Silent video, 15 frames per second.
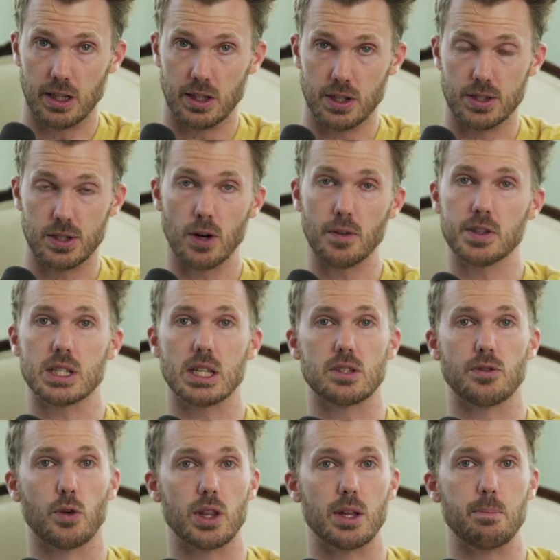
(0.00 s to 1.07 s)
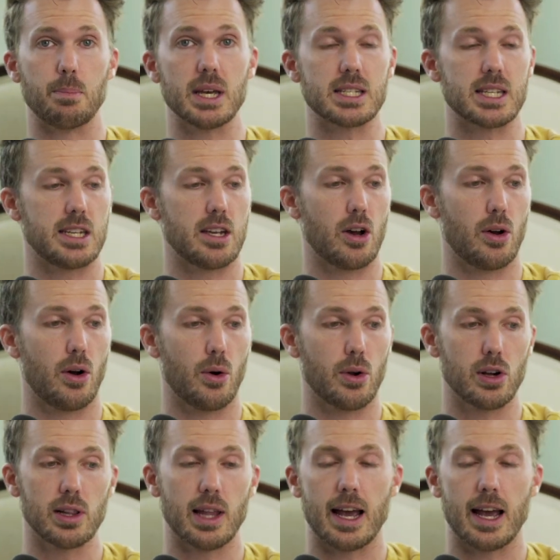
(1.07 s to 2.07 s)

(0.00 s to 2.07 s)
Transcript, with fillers: The service is for the busy owner,